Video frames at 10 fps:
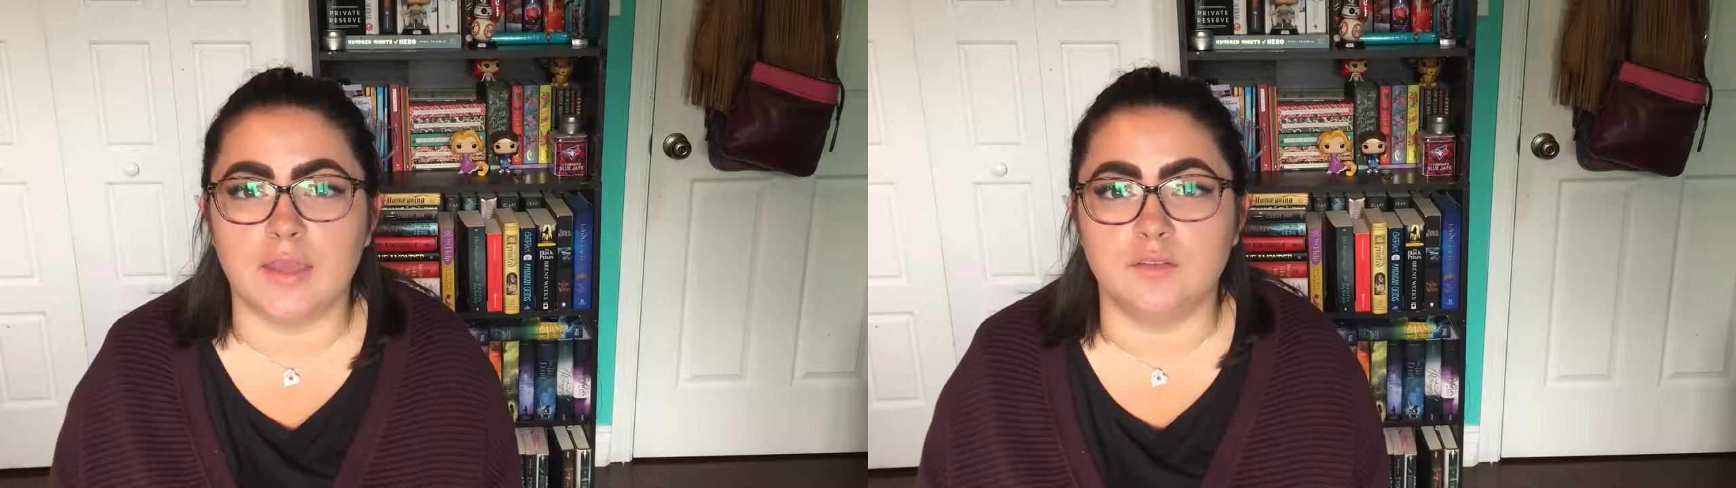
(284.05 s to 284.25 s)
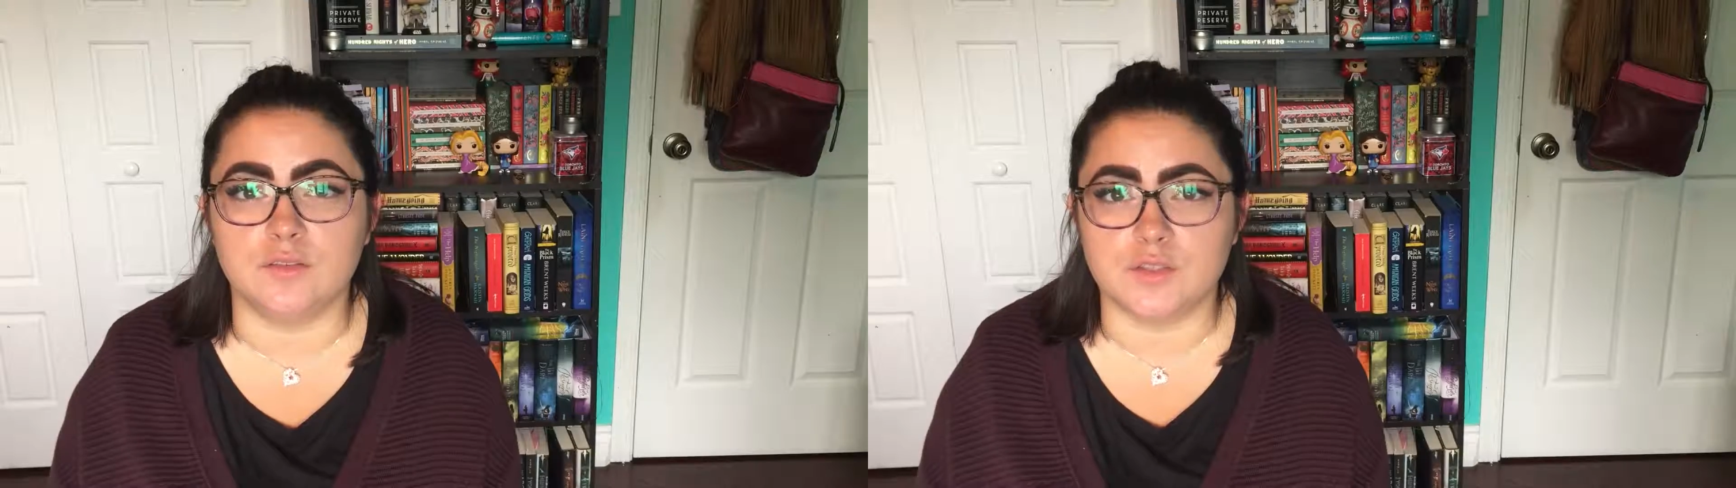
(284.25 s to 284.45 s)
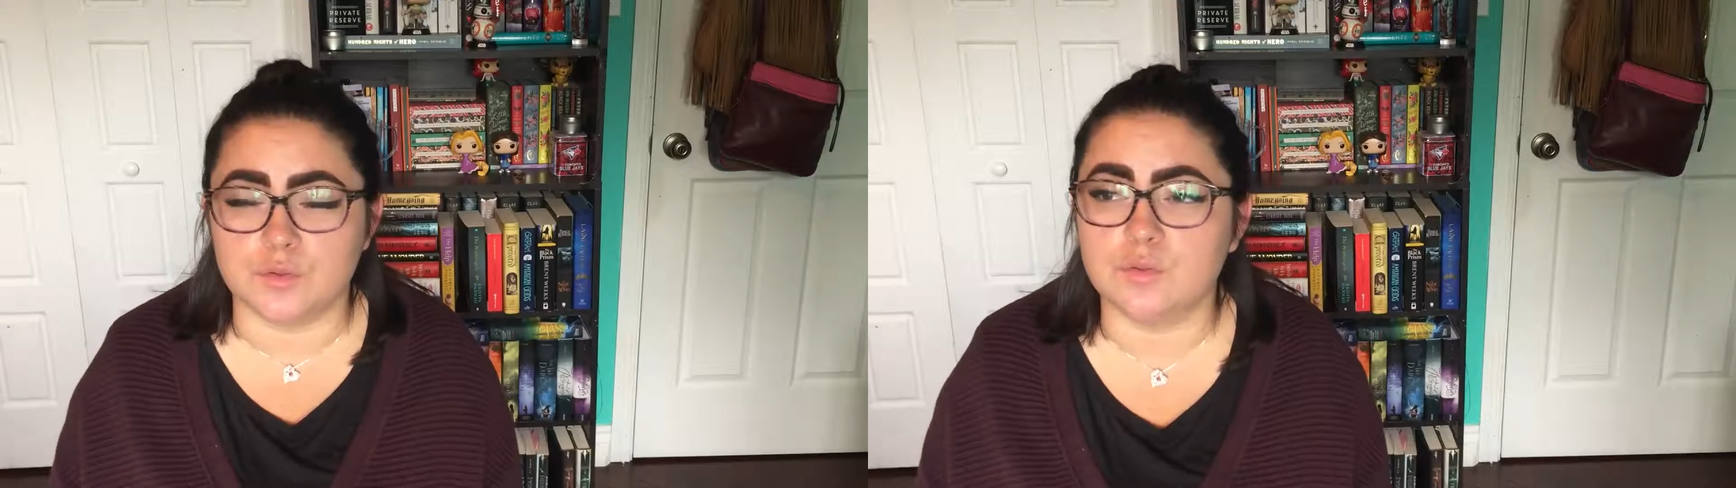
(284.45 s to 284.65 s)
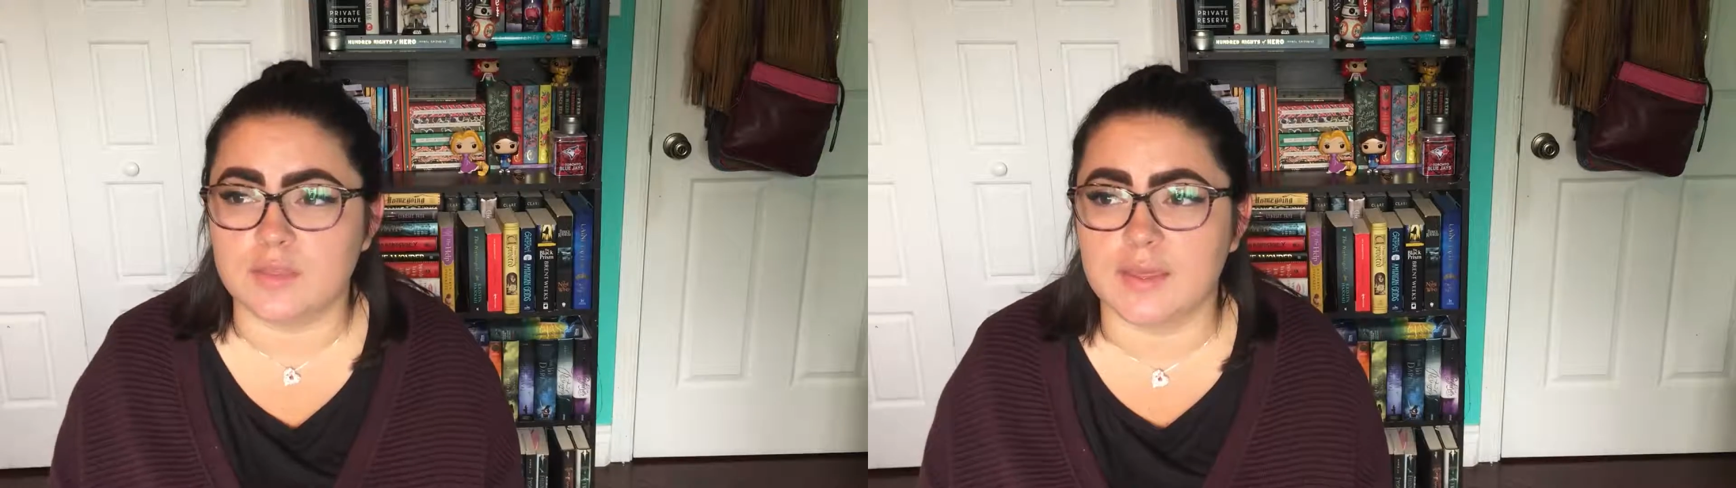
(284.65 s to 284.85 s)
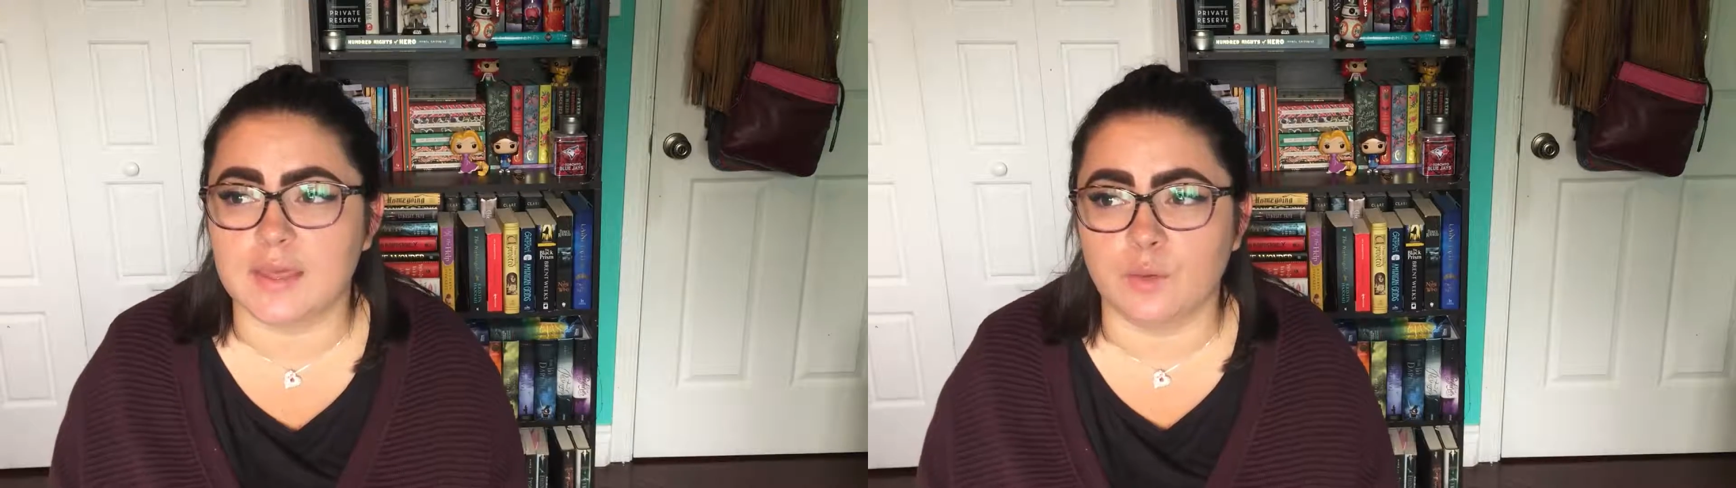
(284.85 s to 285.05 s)
I do
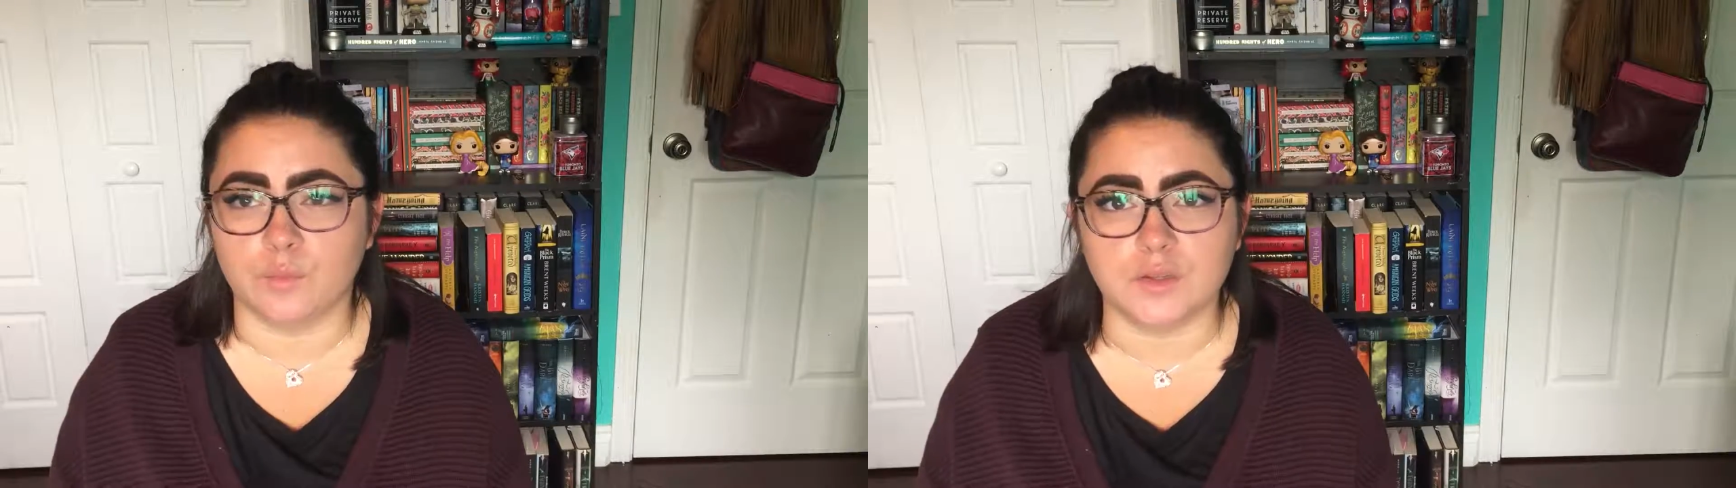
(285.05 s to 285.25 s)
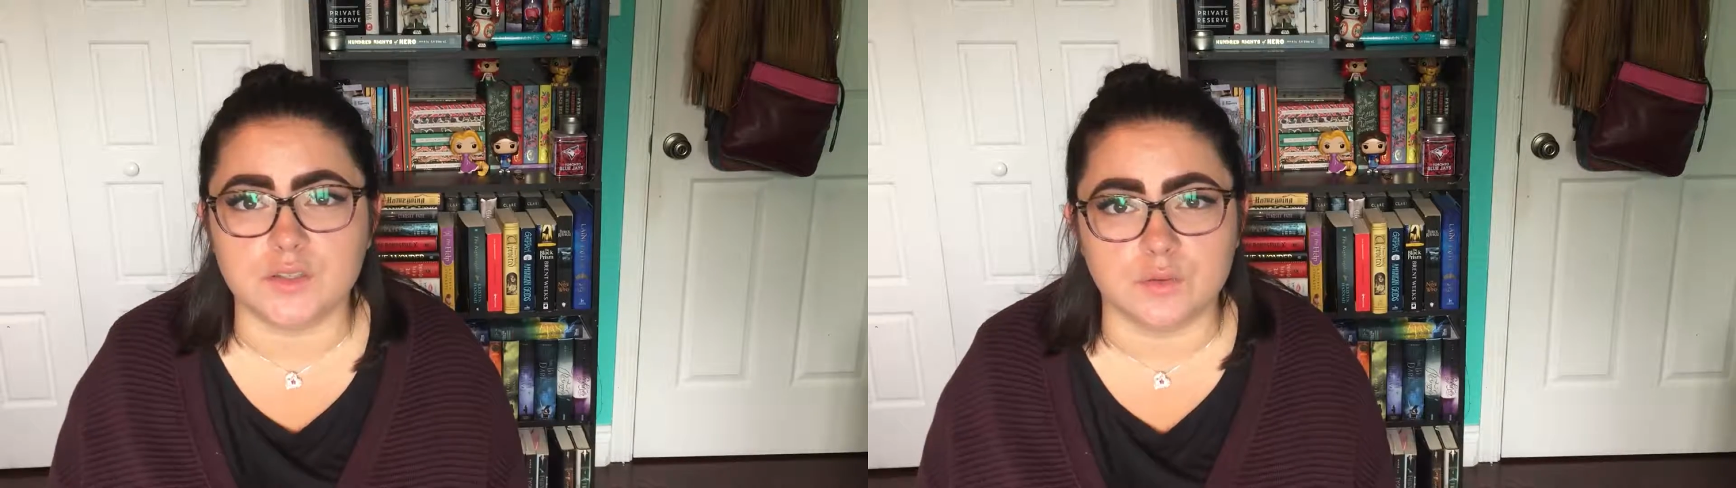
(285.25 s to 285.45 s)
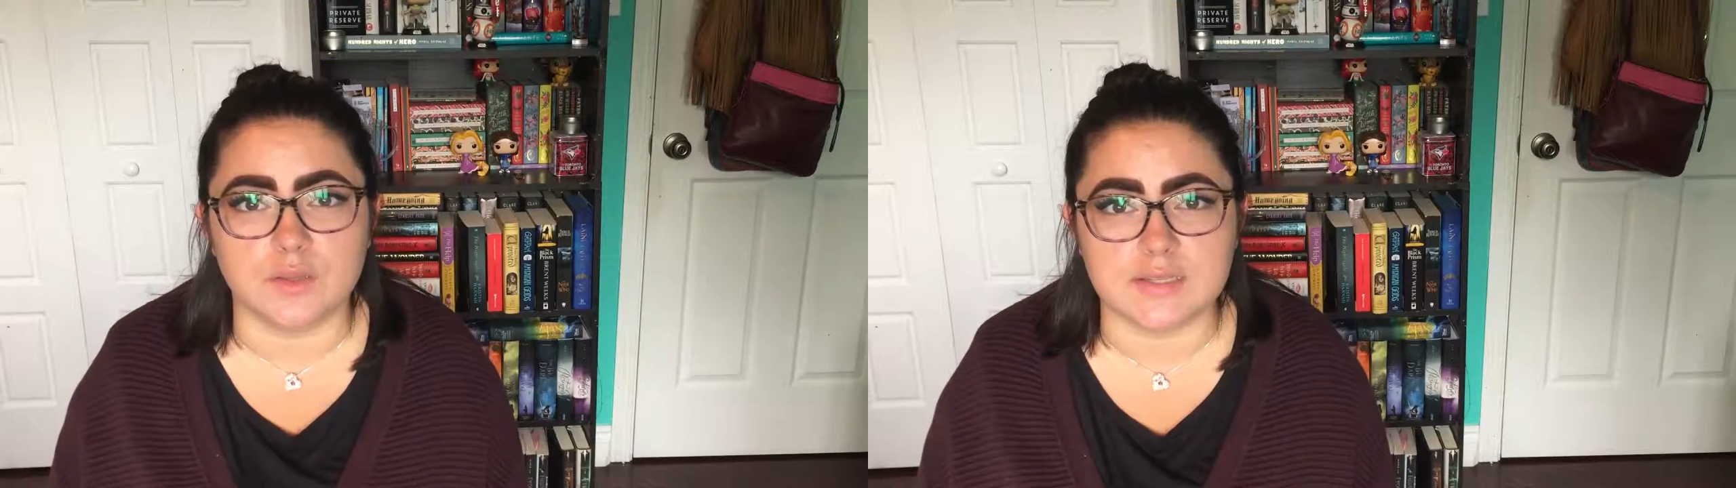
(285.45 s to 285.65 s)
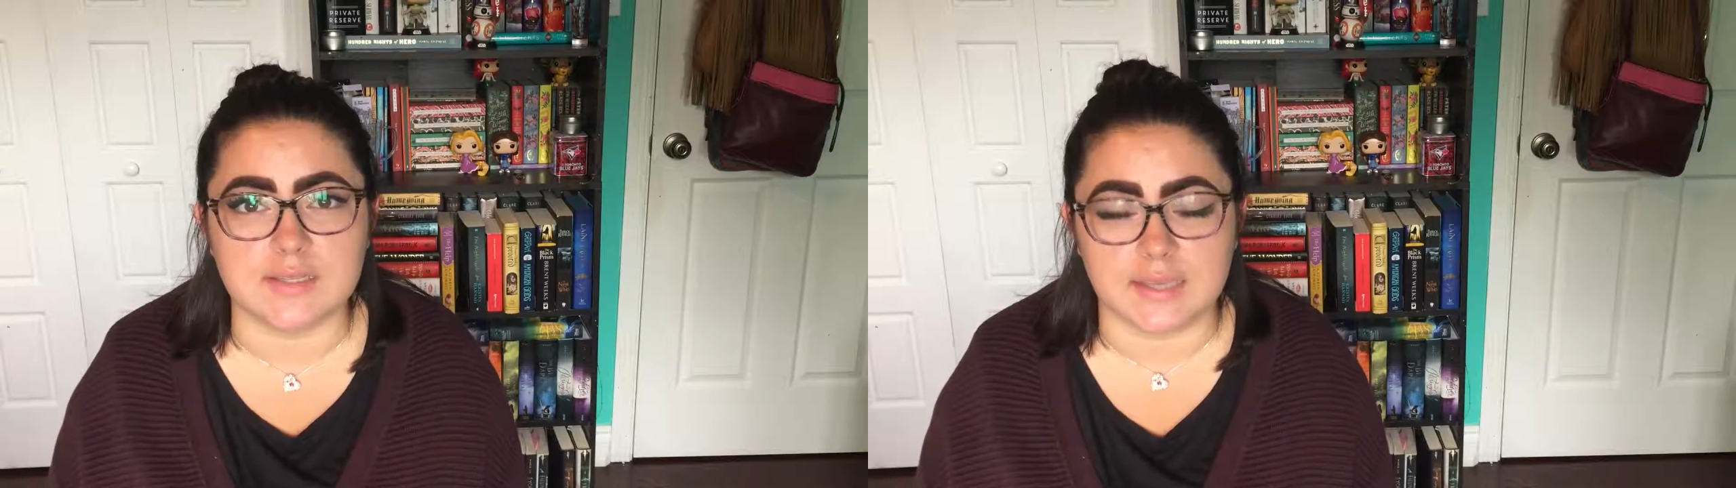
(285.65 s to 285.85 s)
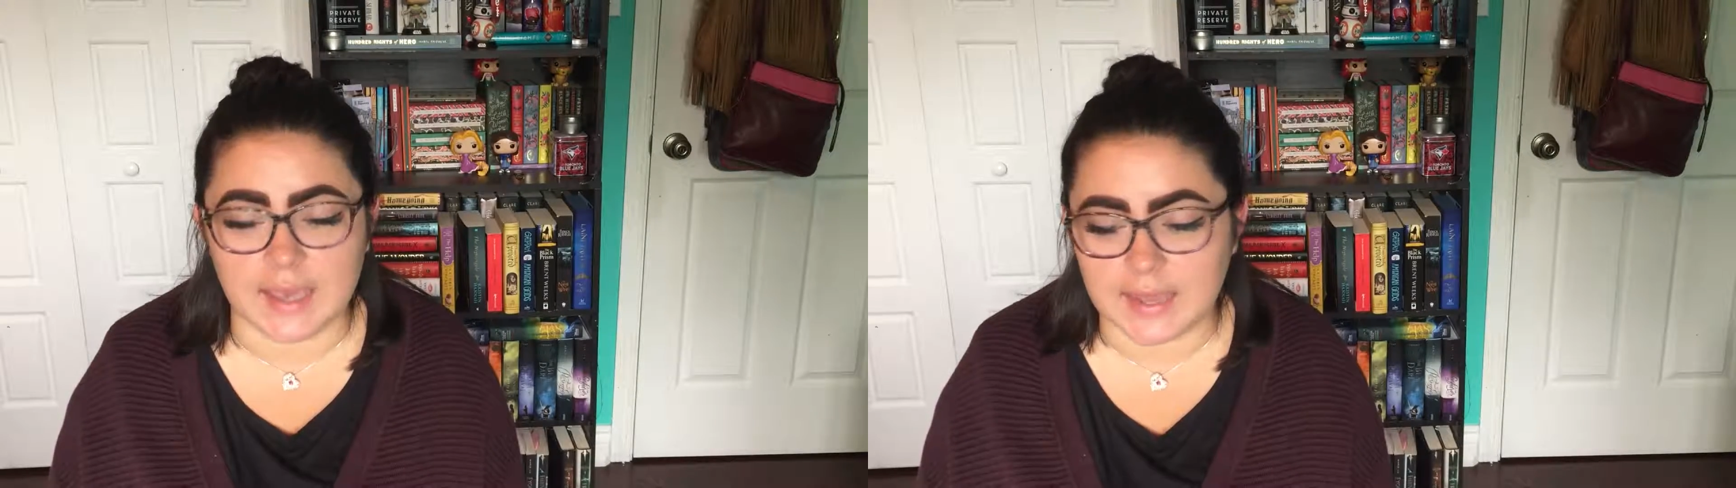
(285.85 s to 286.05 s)
think I will do this
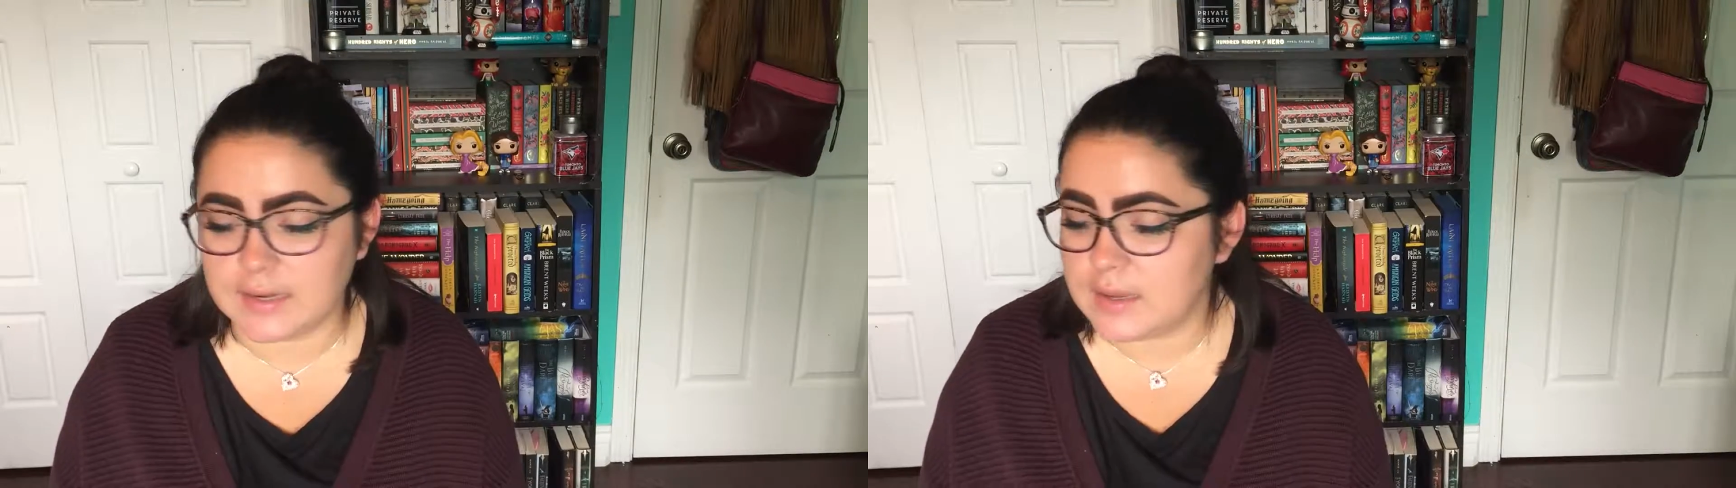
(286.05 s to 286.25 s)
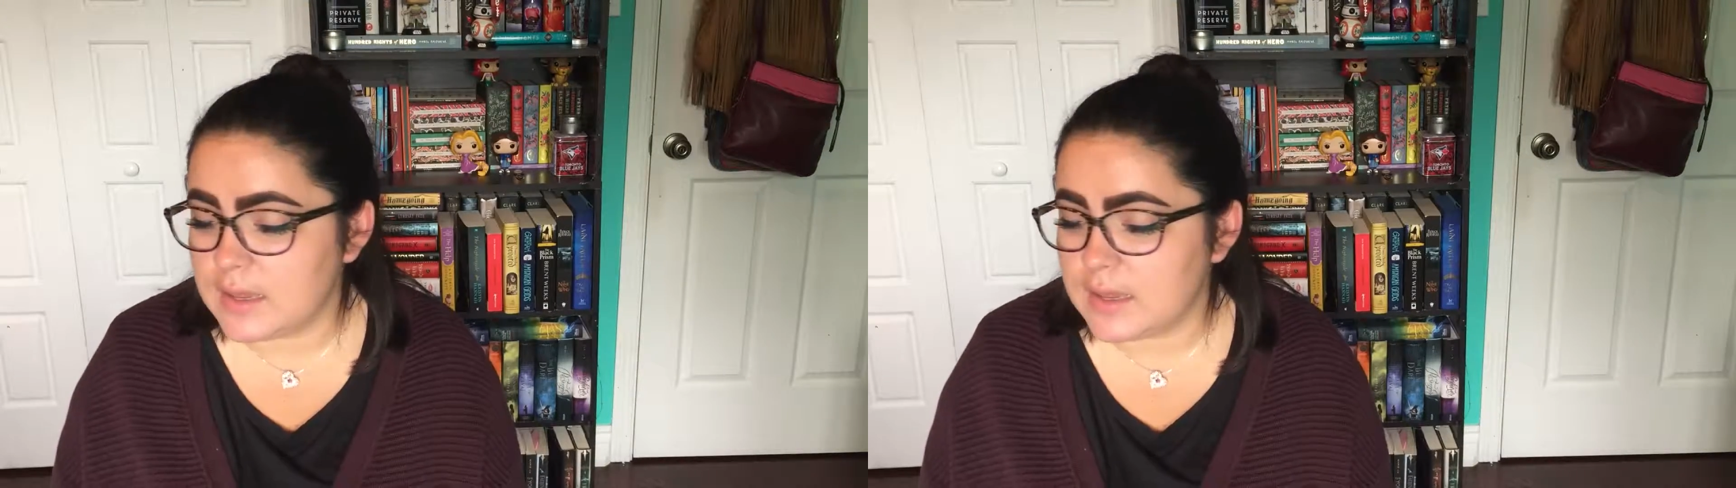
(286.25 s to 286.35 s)
again.